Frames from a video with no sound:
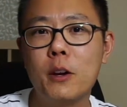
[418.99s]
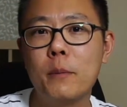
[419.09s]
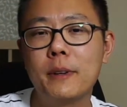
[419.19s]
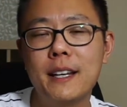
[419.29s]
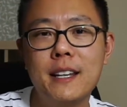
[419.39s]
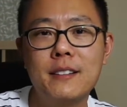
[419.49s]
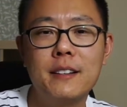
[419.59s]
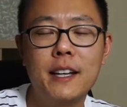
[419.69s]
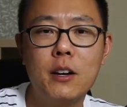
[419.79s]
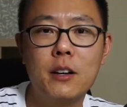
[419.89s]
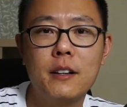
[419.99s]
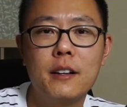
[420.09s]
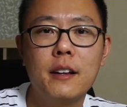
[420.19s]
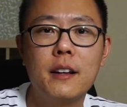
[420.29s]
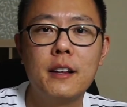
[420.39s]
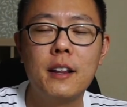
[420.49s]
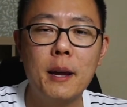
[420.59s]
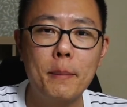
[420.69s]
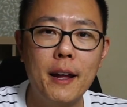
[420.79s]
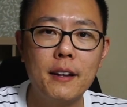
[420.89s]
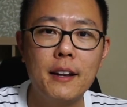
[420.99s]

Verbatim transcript: please click on uh, the like button,